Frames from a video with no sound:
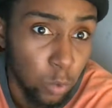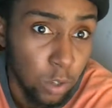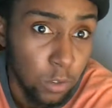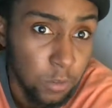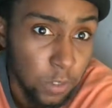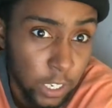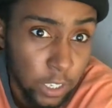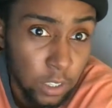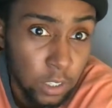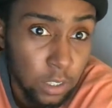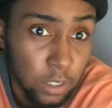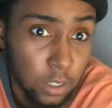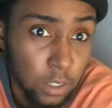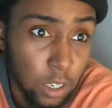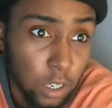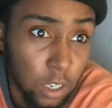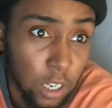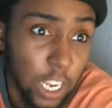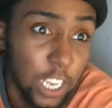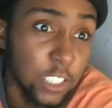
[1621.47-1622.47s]
with a,
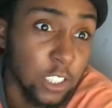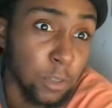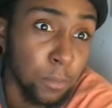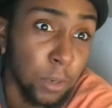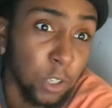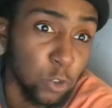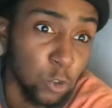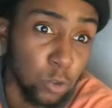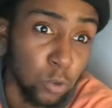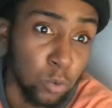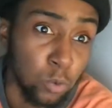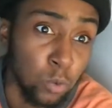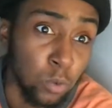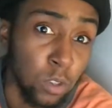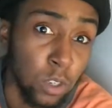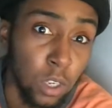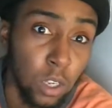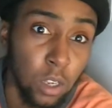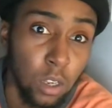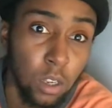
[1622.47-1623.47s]
a asymmetrical
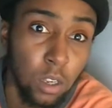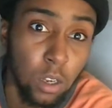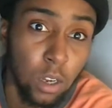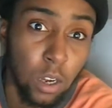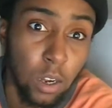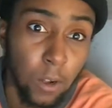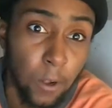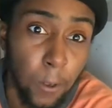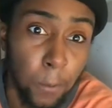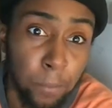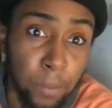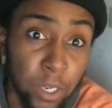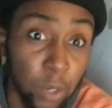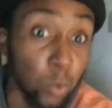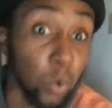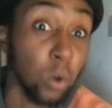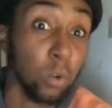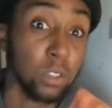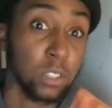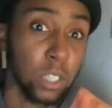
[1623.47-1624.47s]
um, big
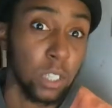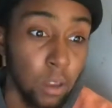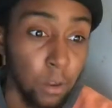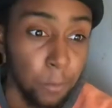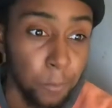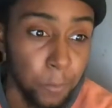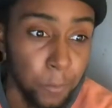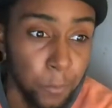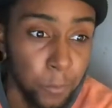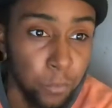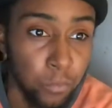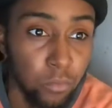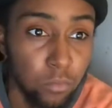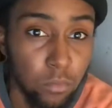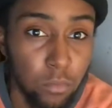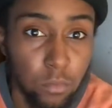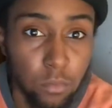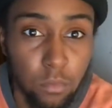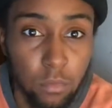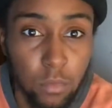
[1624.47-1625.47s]
wheel setup.
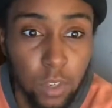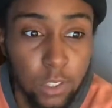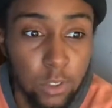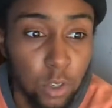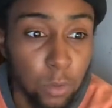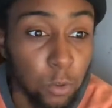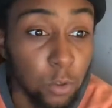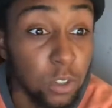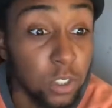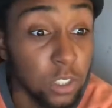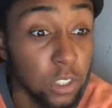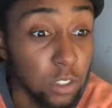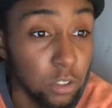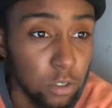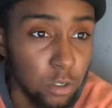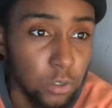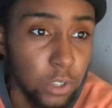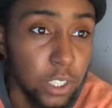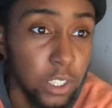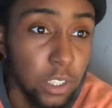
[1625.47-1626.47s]
So I'm going to
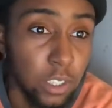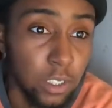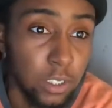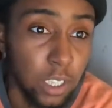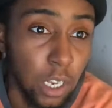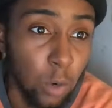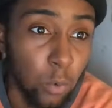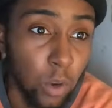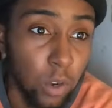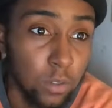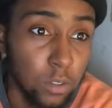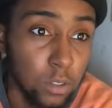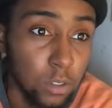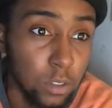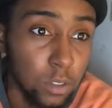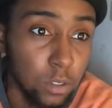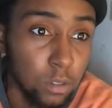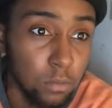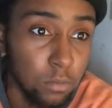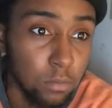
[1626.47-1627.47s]
continue reading this, however,
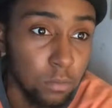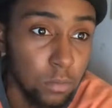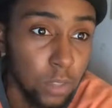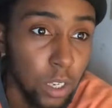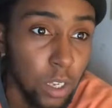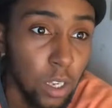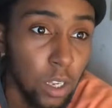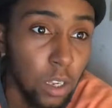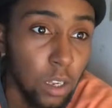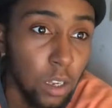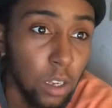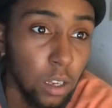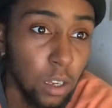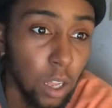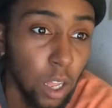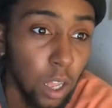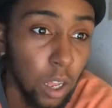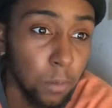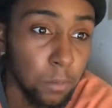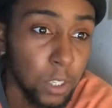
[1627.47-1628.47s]

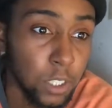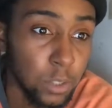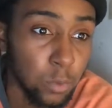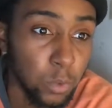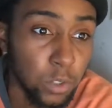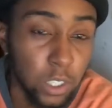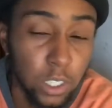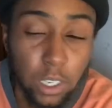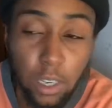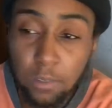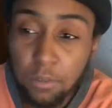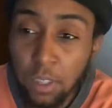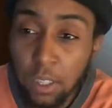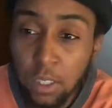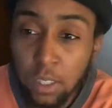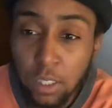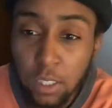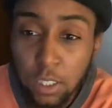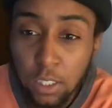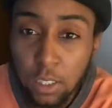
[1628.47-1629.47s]
because um, one thing I
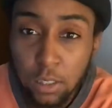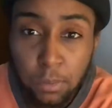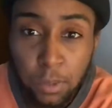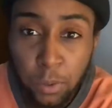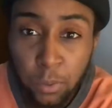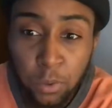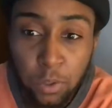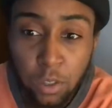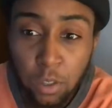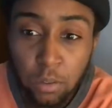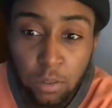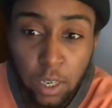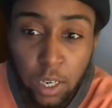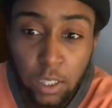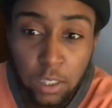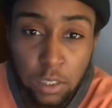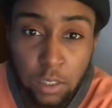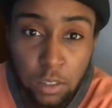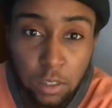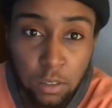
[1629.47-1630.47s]
found is that some people don't
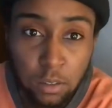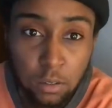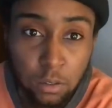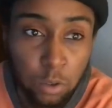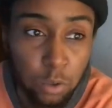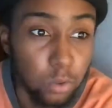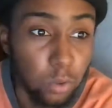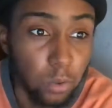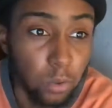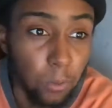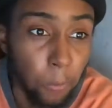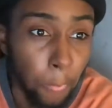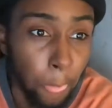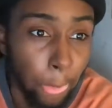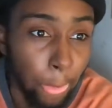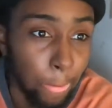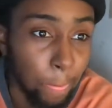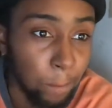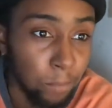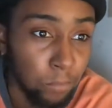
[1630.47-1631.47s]
actually Google.
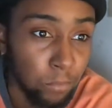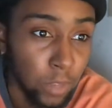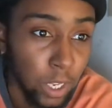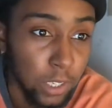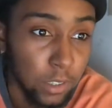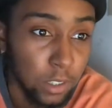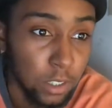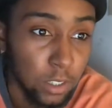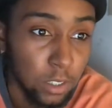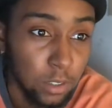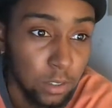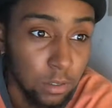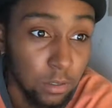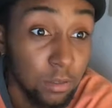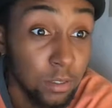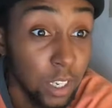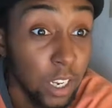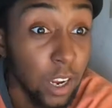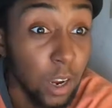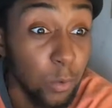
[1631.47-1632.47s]
They just
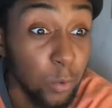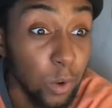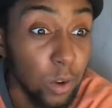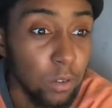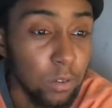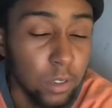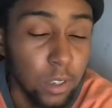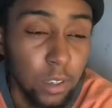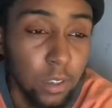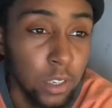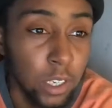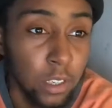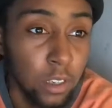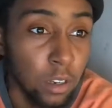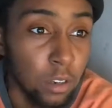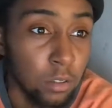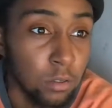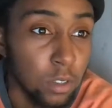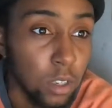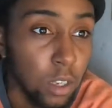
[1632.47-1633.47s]
yeah, I will, and they
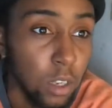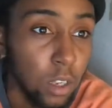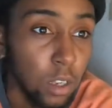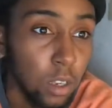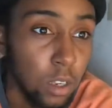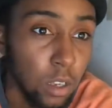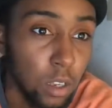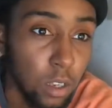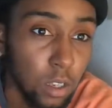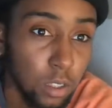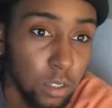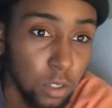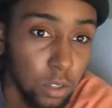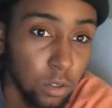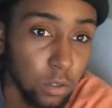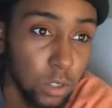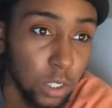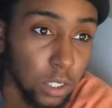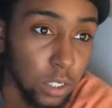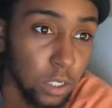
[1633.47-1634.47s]
don't.
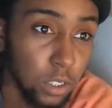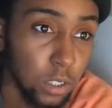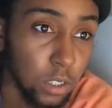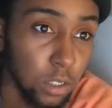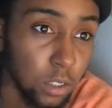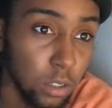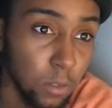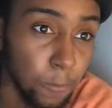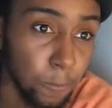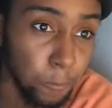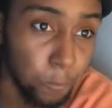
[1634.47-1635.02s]
So they said